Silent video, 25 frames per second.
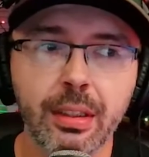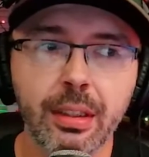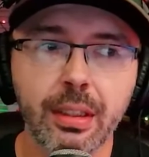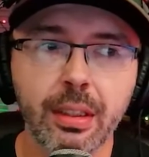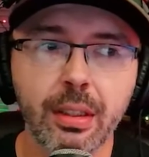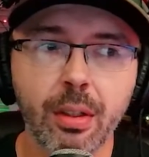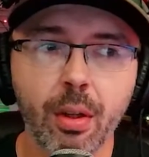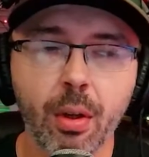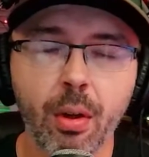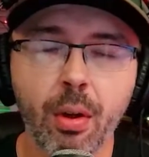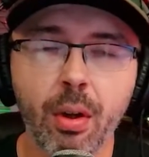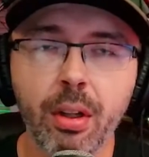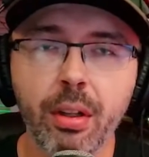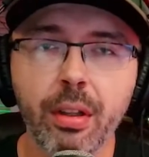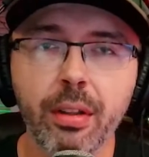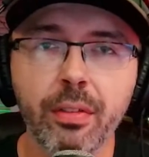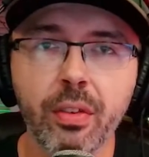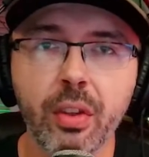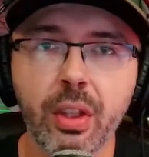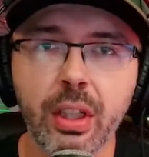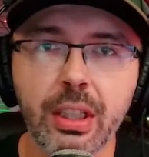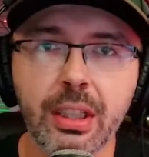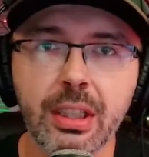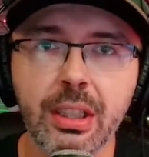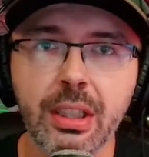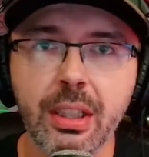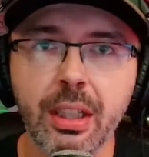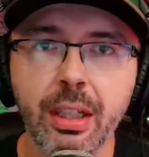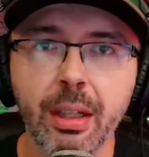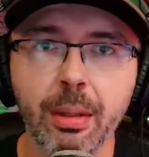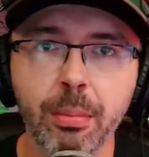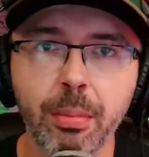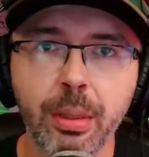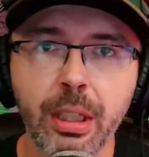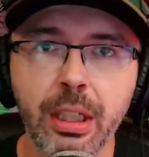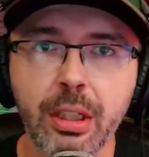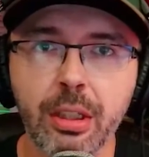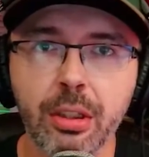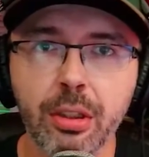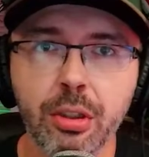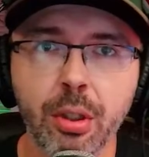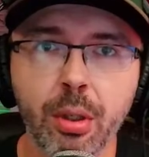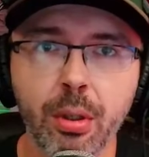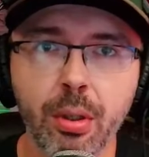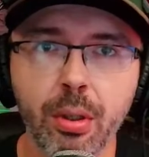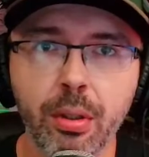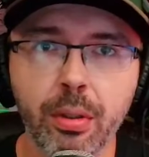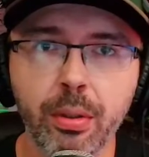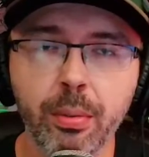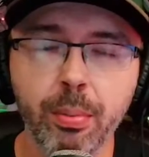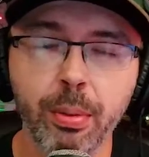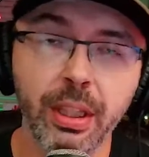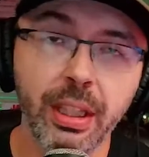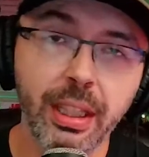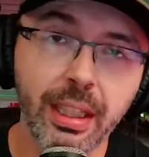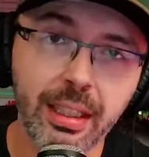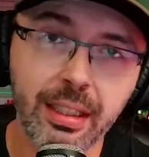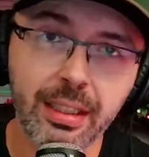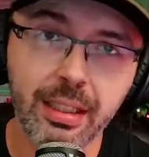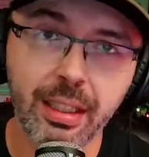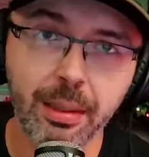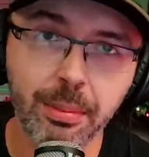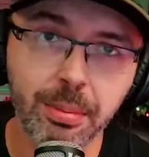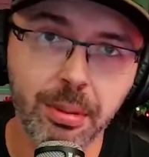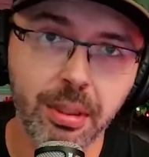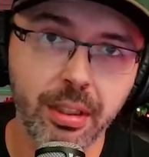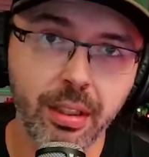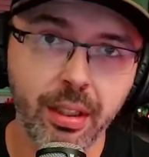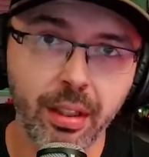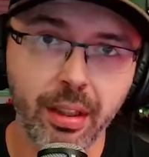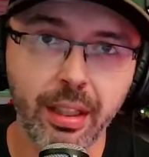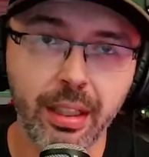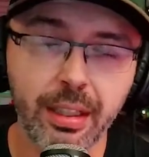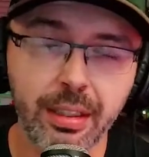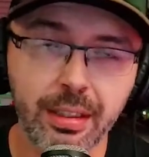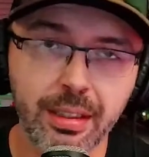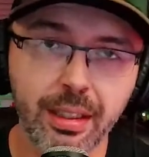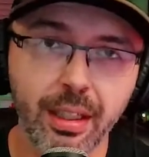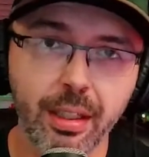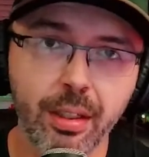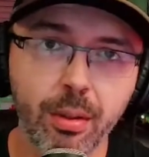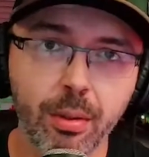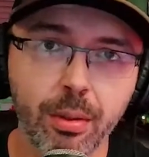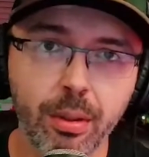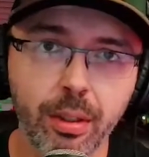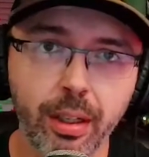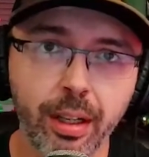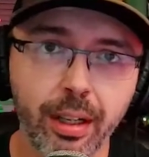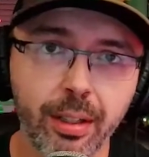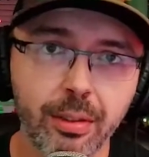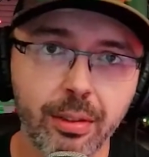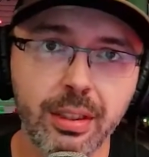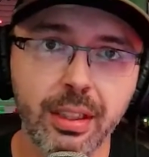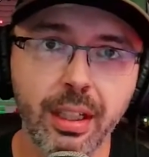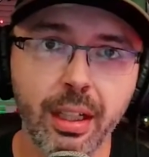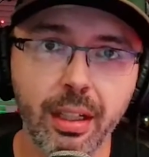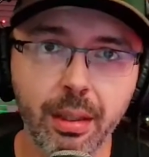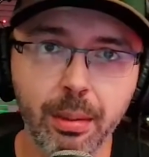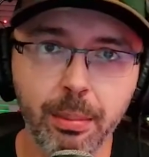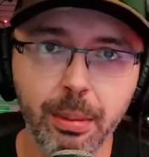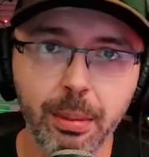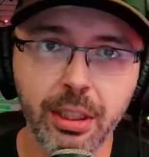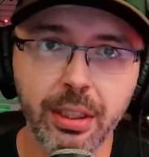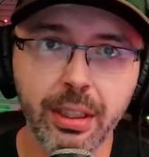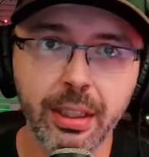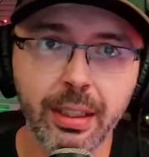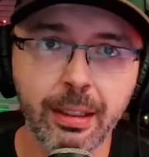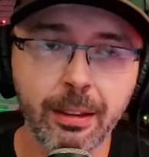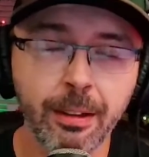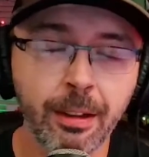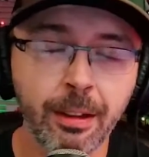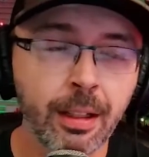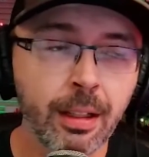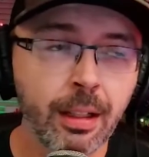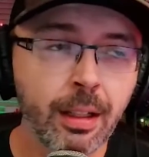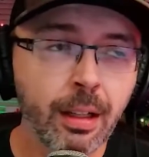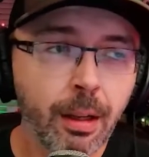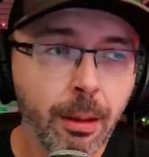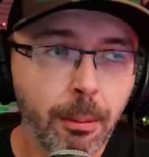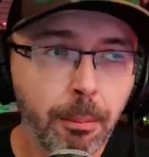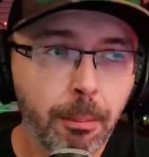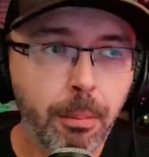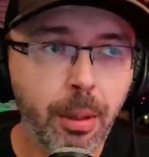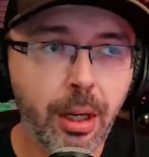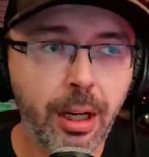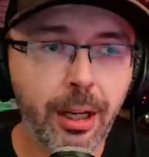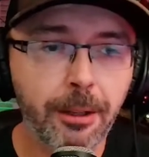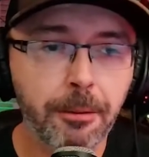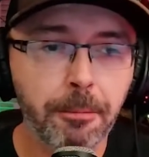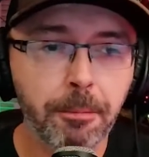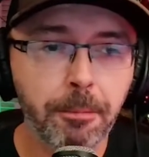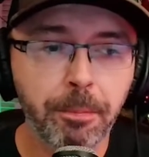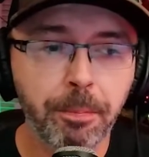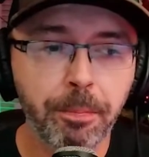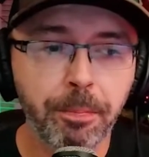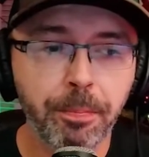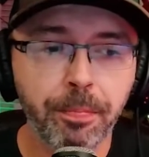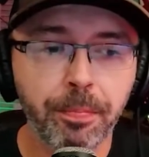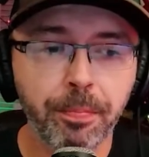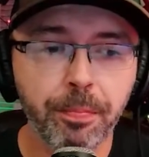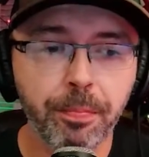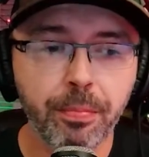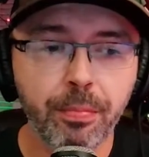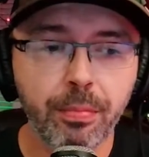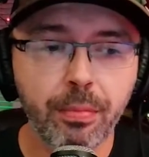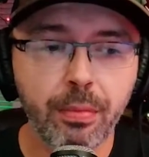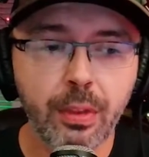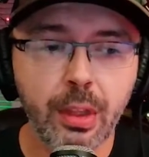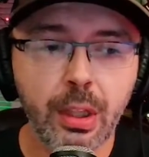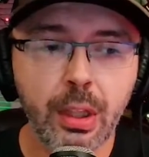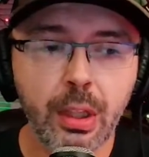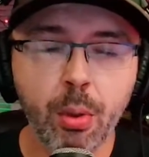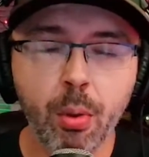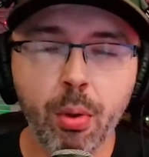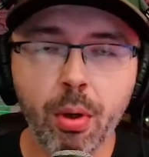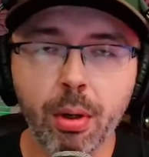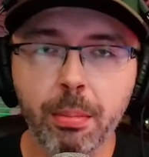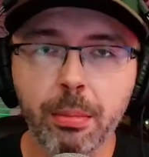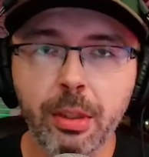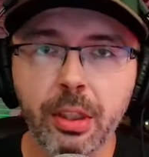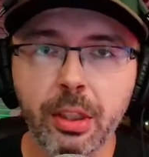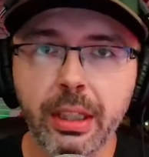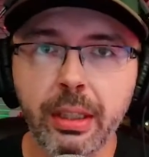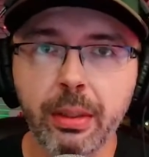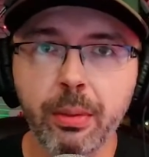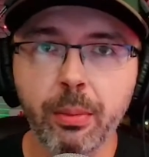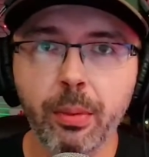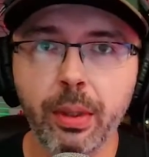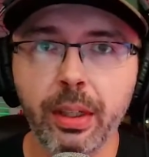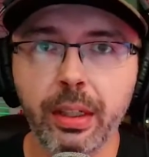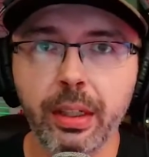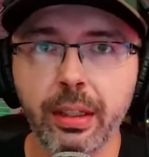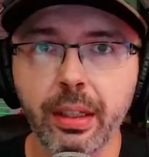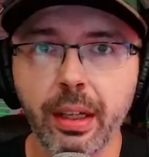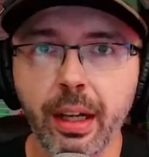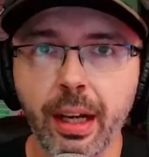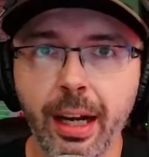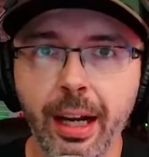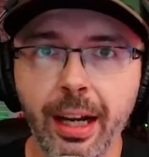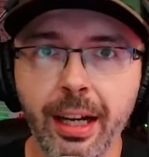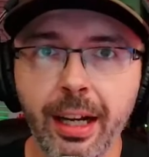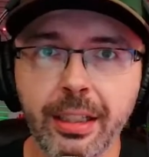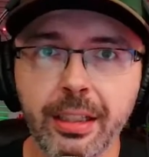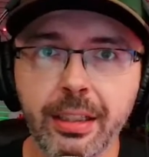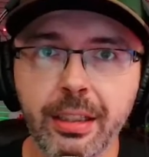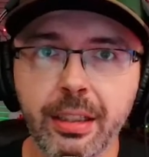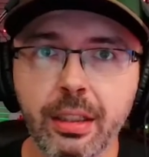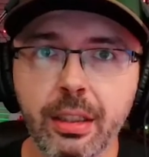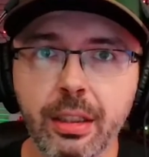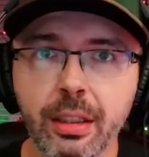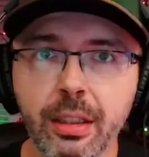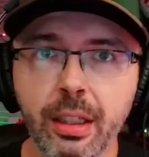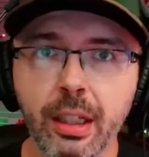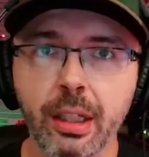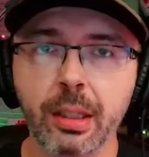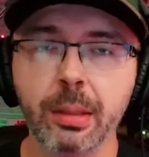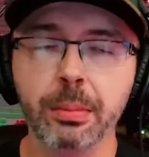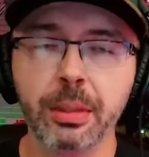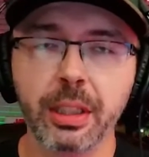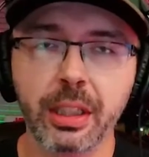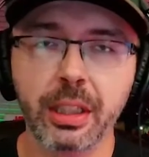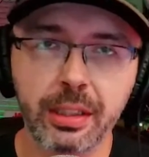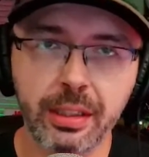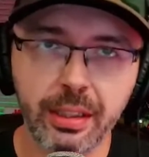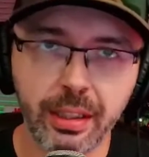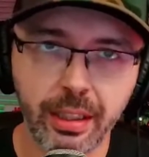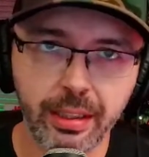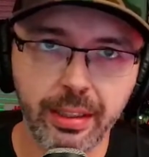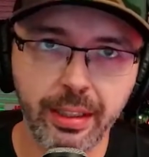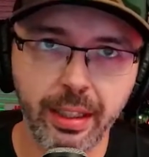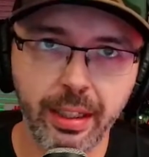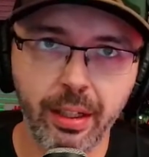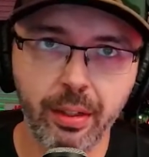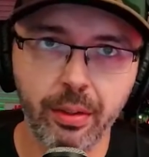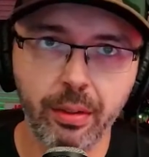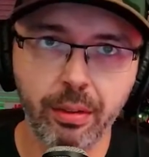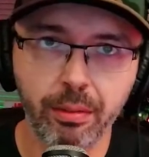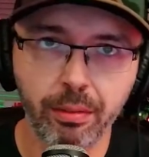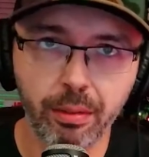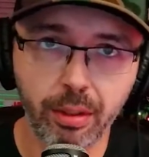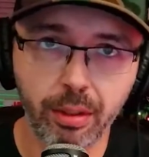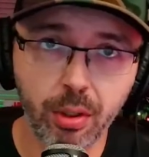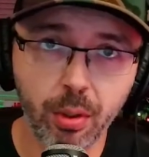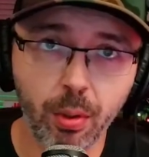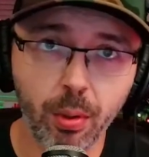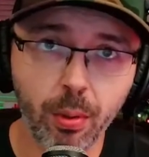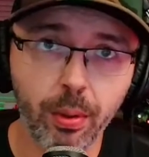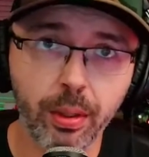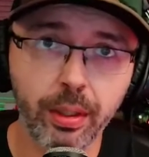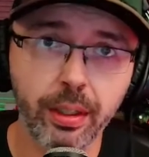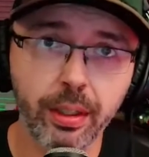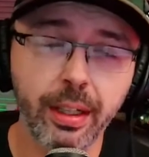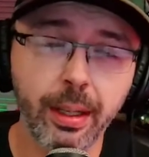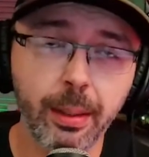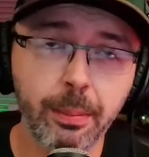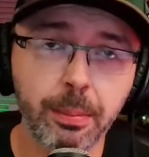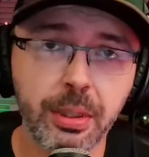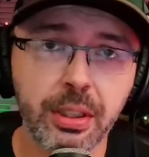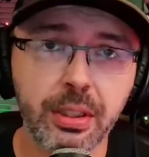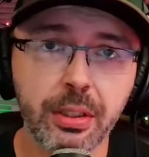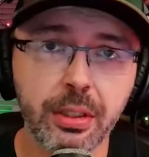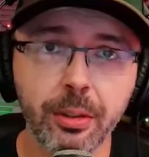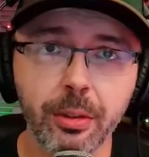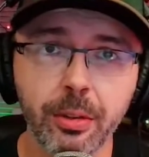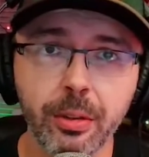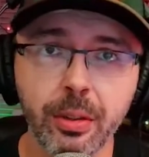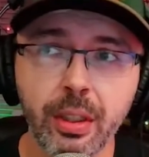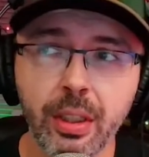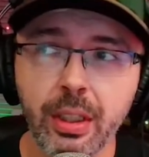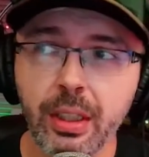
All of this can be controlled with the exception of things that go on outside the building. But normally when I come to sit down and record an episode,